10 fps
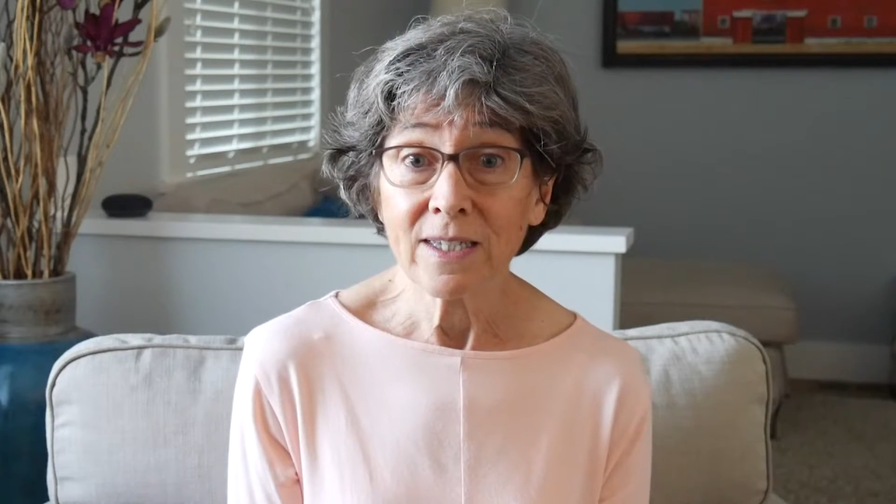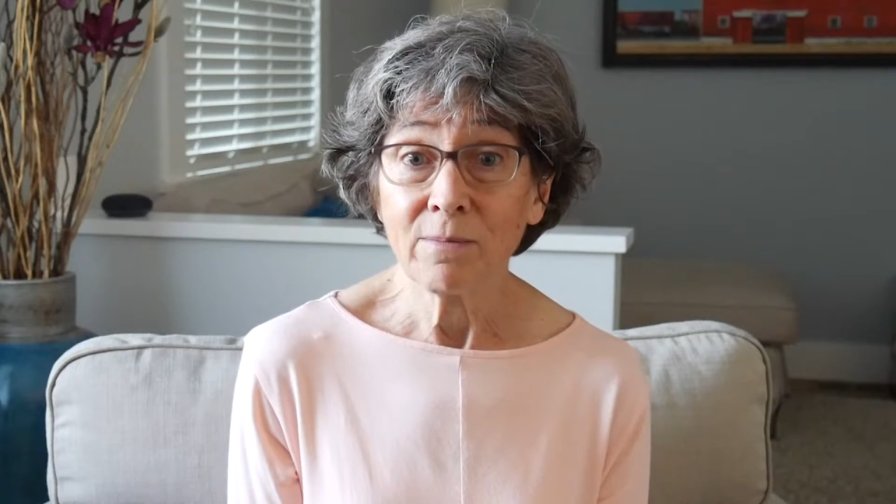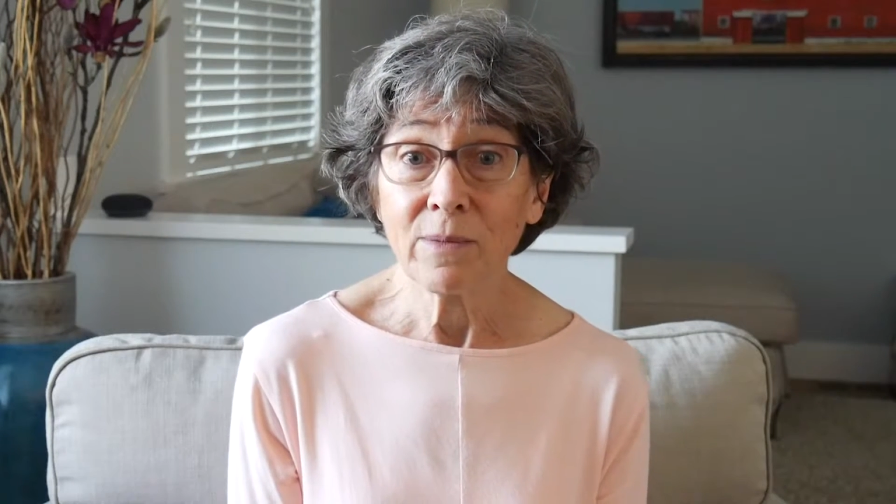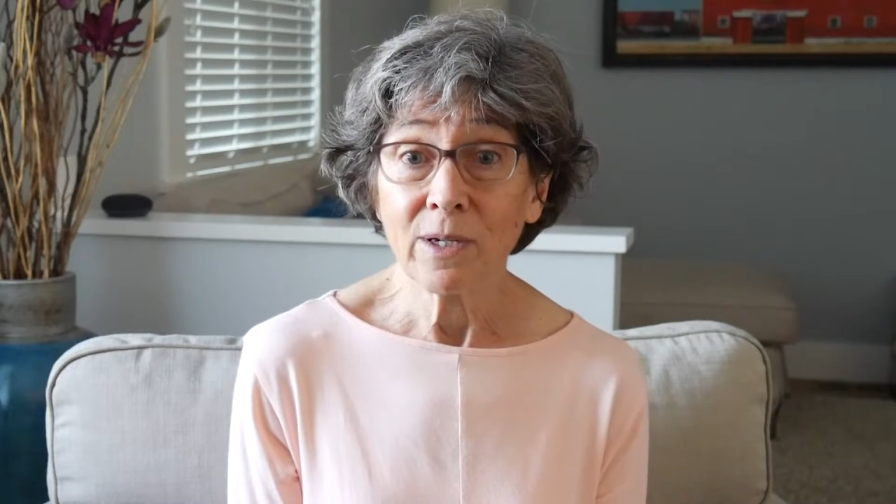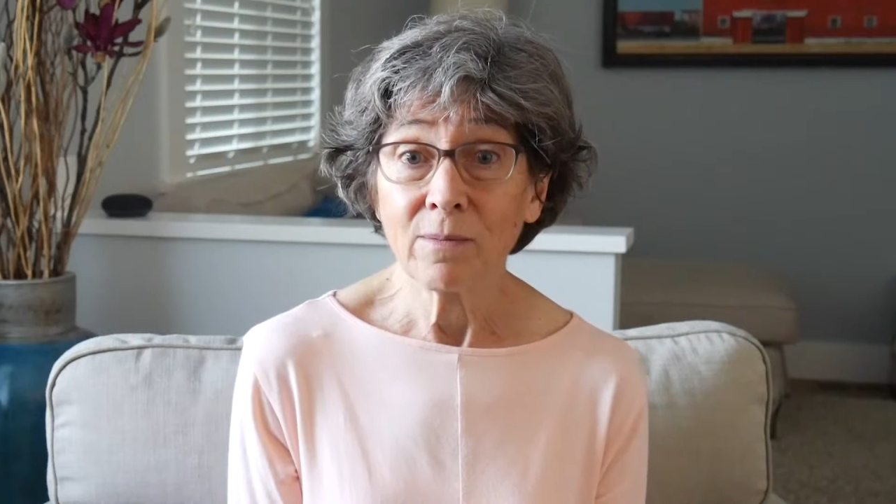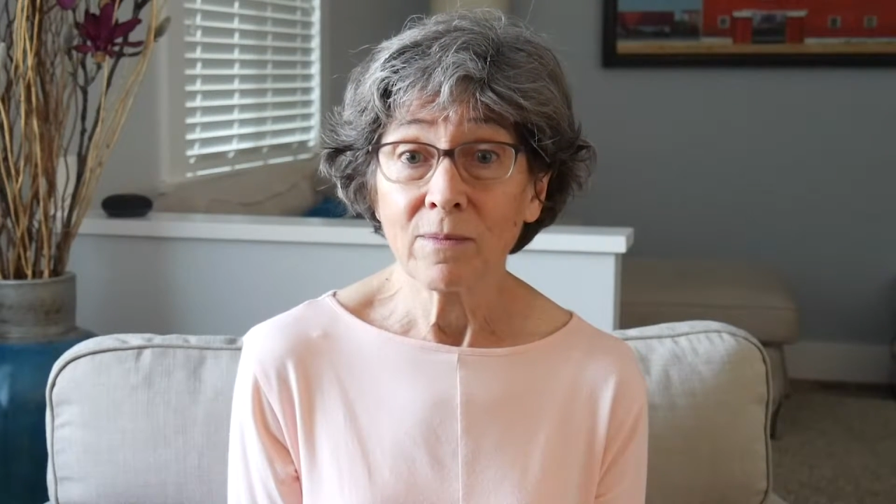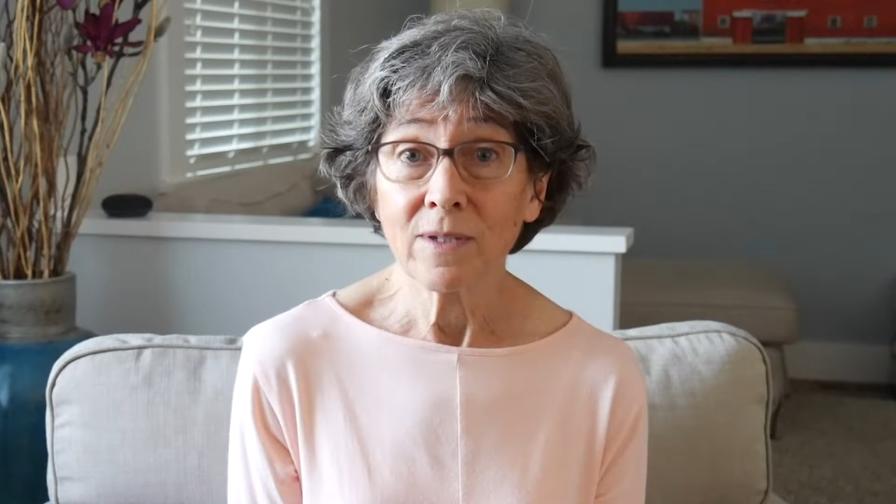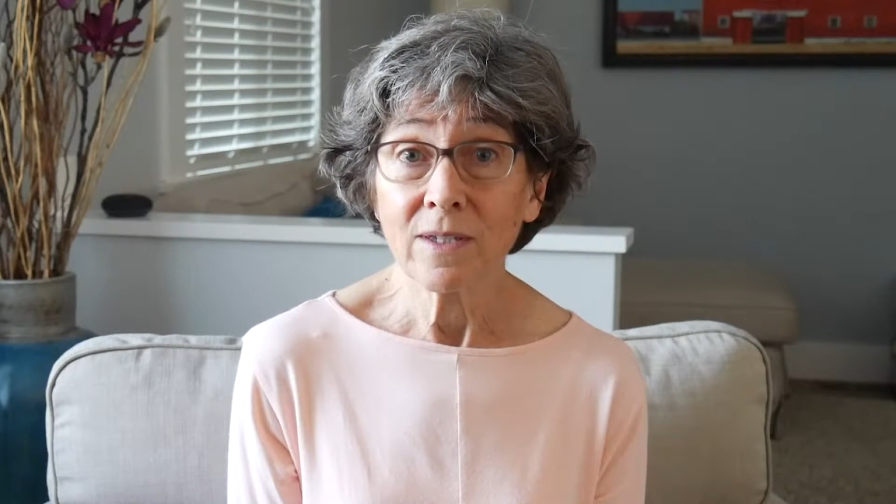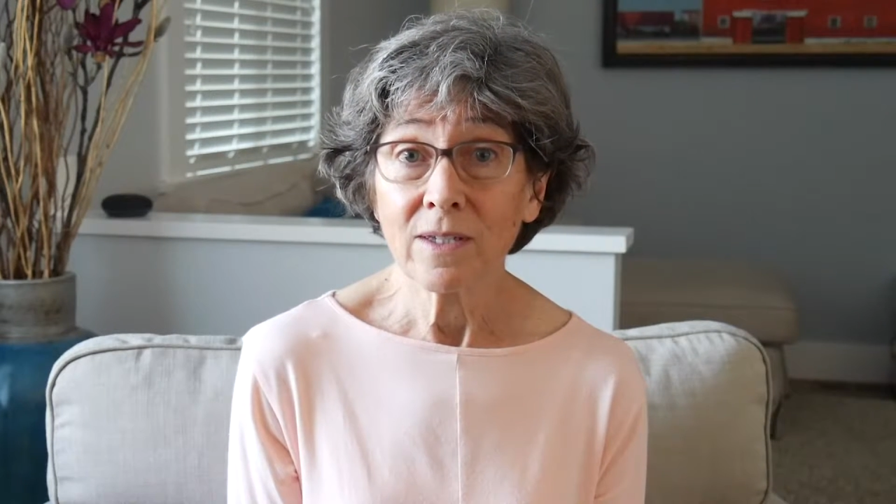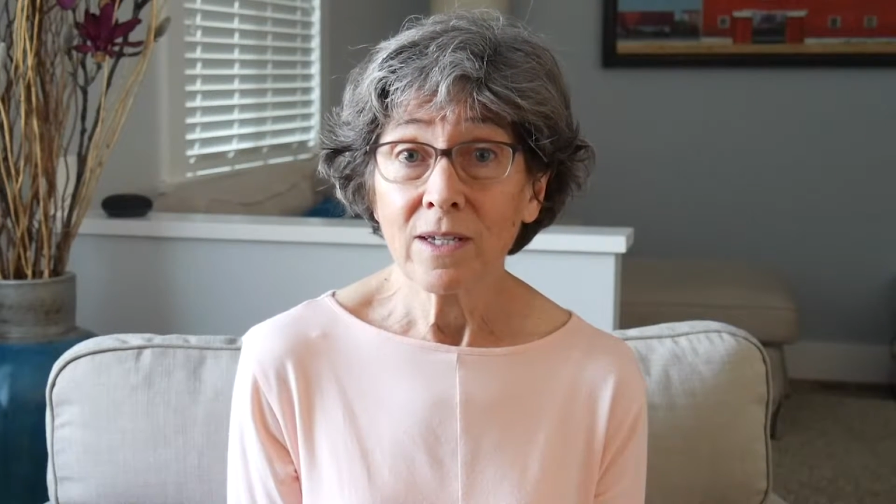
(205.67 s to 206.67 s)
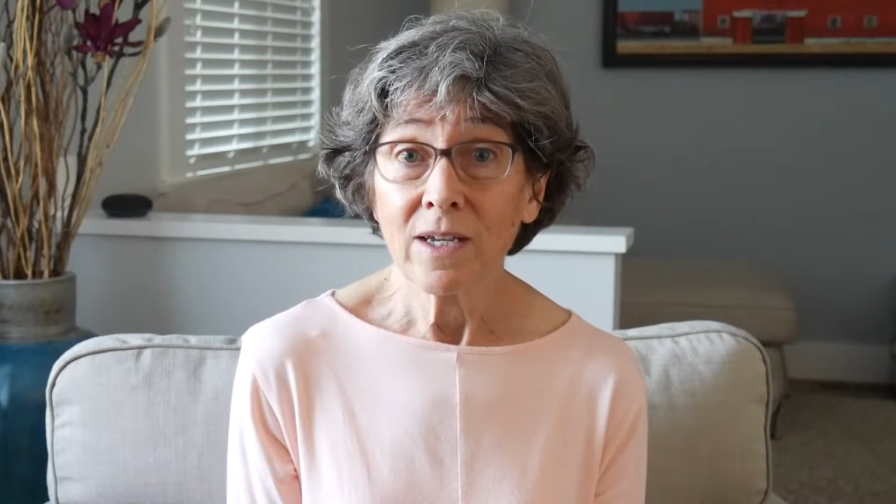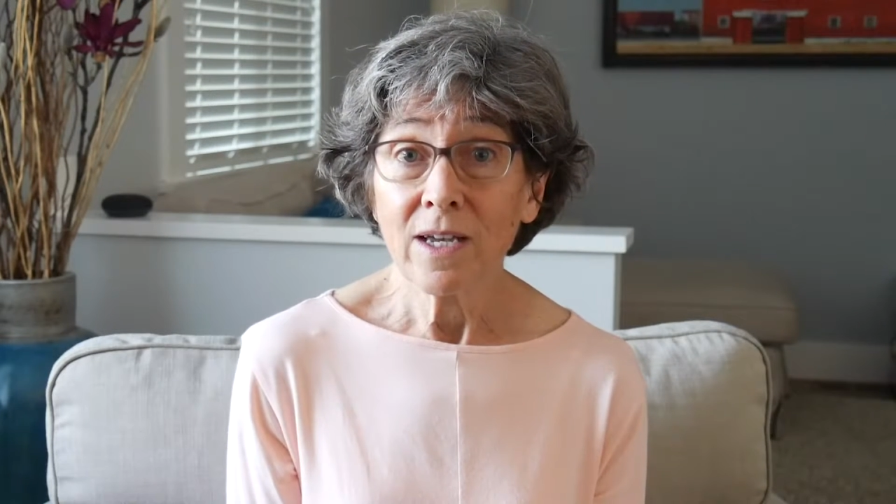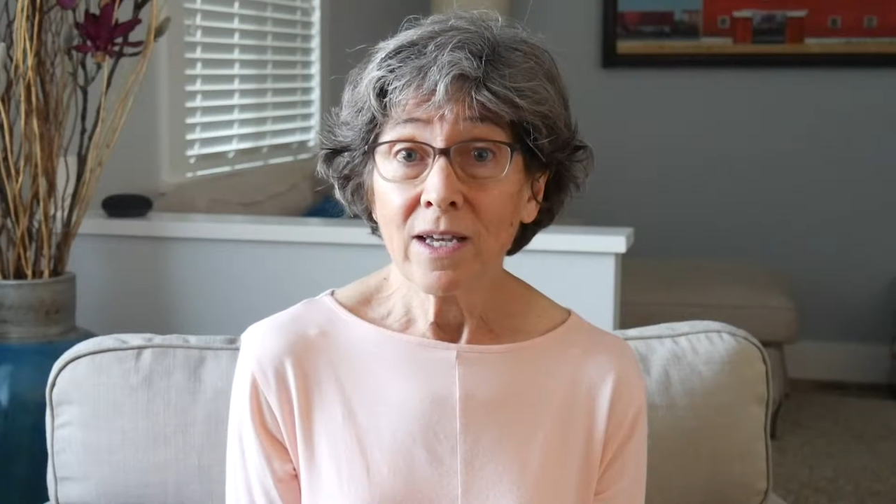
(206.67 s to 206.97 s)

symptoms